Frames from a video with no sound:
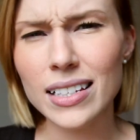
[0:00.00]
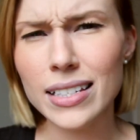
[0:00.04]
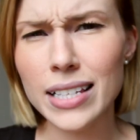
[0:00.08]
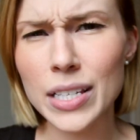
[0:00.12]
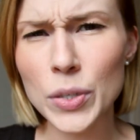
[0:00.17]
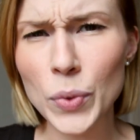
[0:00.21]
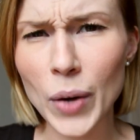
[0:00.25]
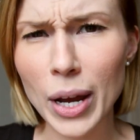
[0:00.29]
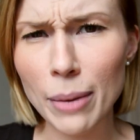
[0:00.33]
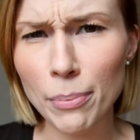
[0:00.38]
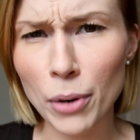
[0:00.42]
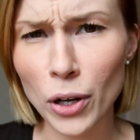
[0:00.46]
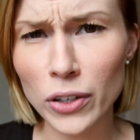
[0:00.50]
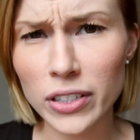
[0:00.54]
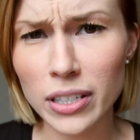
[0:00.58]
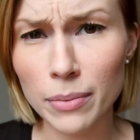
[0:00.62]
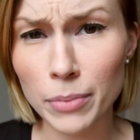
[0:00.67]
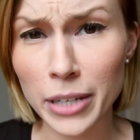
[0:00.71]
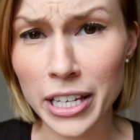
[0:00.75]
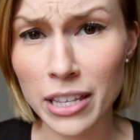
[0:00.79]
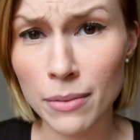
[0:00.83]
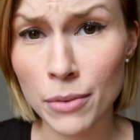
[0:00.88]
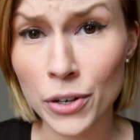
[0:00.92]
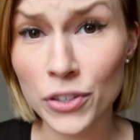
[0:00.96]
This is quite
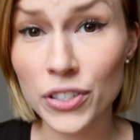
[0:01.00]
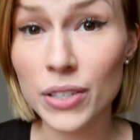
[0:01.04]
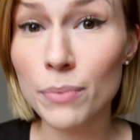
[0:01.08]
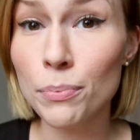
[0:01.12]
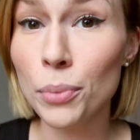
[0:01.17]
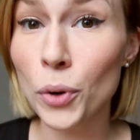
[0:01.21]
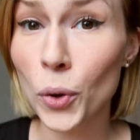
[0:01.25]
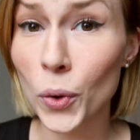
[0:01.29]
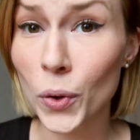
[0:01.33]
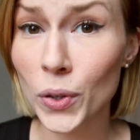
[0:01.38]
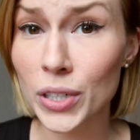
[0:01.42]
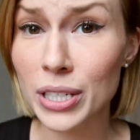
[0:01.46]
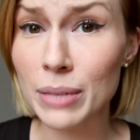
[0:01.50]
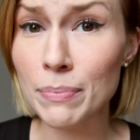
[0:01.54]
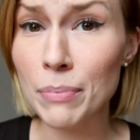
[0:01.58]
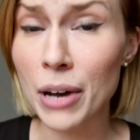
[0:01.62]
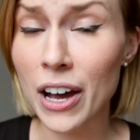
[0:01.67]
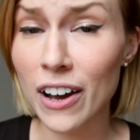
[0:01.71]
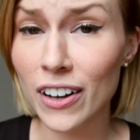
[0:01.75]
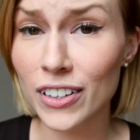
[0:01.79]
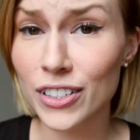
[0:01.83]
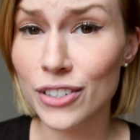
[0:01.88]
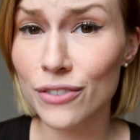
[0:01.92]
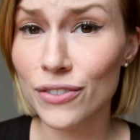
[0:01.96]
possibly the most important
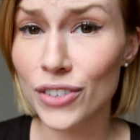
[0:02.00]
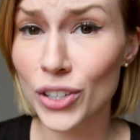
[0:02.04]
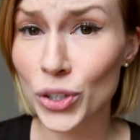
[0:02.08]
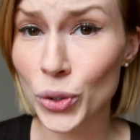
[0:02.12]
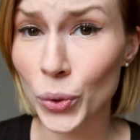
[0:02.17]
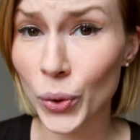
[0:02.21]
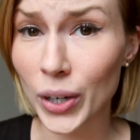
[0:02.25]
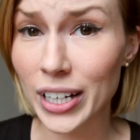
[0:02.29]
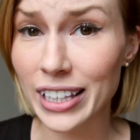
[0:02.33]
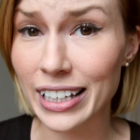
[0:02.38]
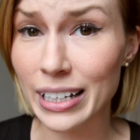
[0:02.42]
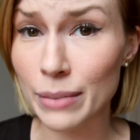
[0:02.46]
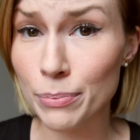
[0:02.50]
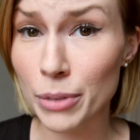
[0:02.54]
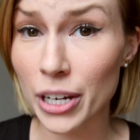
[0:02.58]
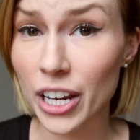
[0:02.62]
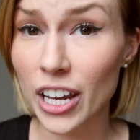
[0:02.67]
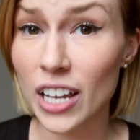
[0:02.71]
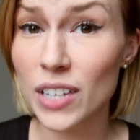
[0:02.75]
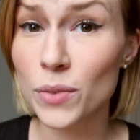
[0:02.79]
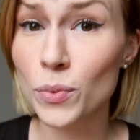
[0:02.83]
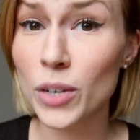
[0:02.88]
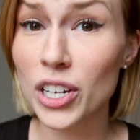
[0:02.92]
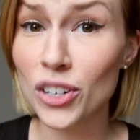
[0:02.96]
part of the toilet
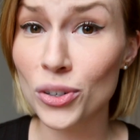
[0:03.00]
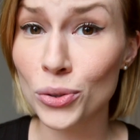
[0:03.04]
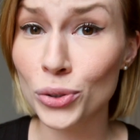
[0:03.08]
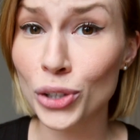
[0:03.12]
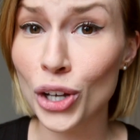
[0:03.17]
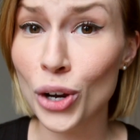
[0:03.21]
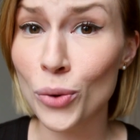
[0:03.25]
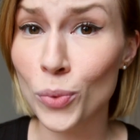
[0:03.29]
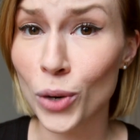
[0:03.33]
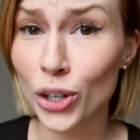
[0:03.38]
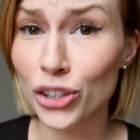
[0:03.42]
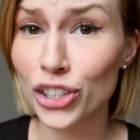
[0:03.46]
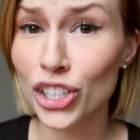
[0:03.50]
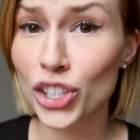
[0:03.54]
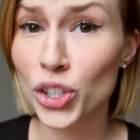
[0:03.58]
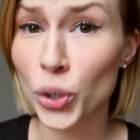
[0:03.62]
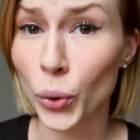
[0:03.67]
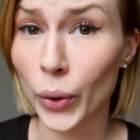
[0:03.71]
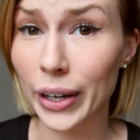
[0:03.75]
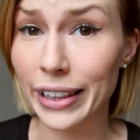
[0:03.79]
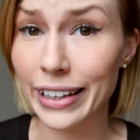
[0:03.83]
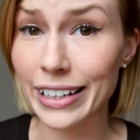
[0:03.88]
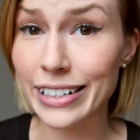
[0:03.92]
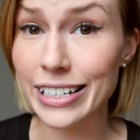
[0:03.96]
because we all know what the
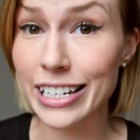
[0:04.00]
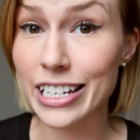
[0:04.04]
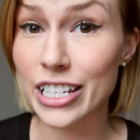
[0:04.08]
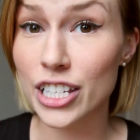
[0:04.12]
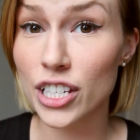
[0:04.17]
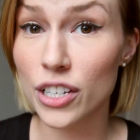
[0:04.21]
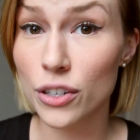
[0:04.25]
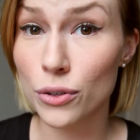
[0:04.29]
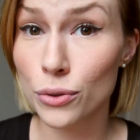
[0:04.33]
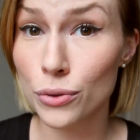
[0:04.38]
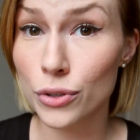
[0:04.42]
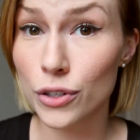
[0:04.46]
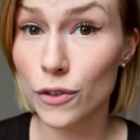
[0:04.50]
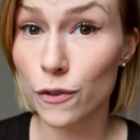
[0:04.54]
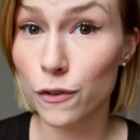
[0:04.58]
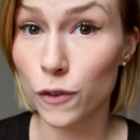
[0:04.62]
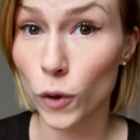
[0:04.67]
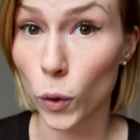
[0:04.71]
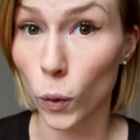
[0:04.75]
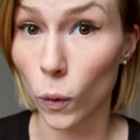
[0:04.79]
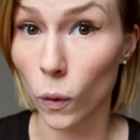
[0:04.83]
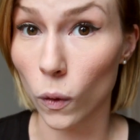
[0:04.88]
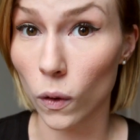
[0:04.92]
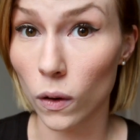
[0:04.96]
toilet is used
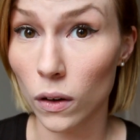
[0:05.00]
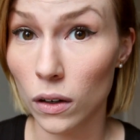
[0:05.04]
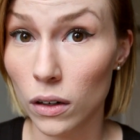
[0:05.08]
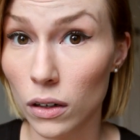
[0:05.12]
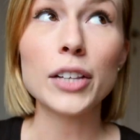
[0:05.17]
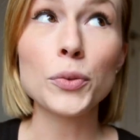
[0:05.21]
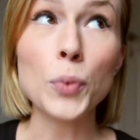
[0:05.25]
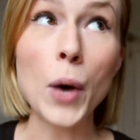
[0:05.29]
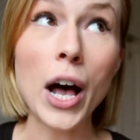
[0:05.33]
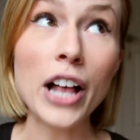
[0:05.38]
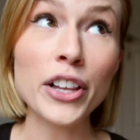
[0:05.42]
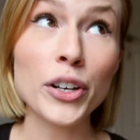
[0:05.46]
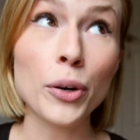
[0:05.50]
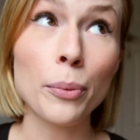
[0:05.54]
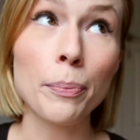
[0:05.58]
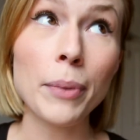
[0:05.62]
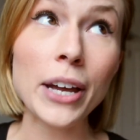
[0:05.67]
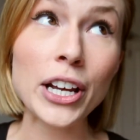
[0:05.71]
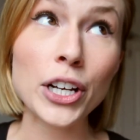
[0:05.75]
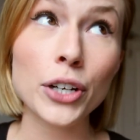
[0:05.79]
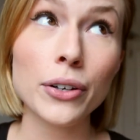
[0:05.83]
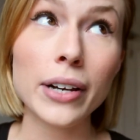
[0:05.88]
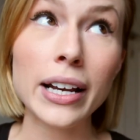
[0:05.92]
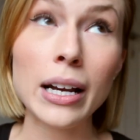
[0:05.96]
for. And while you're
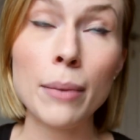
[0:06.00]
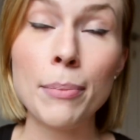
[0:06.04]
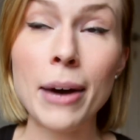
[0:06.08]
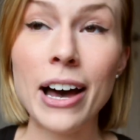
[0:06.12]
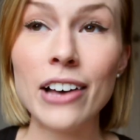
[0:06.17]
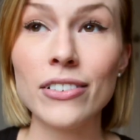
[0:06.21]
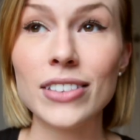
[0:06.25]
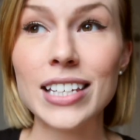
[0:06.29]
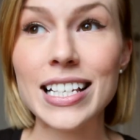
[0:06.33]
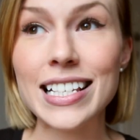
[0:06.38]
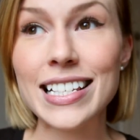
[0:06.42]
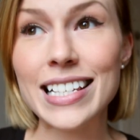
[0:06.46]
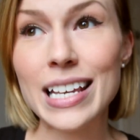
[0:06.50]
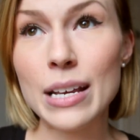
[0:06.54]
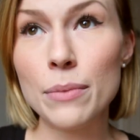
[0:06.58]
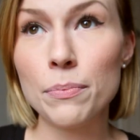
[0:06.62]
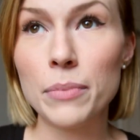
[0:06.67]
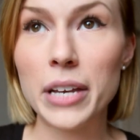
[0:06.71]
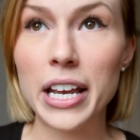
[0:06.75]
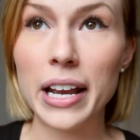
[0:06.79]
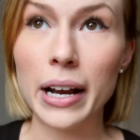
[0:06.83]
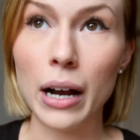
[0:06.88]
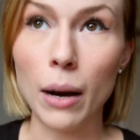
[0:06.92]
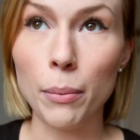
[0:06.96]
bickering about the
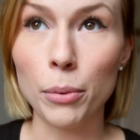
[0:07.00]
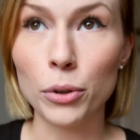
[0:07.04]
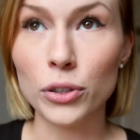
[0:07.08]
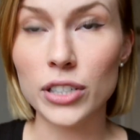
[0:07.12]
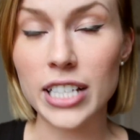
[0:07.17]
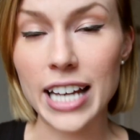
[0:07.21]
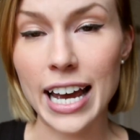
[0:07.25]
seat being up or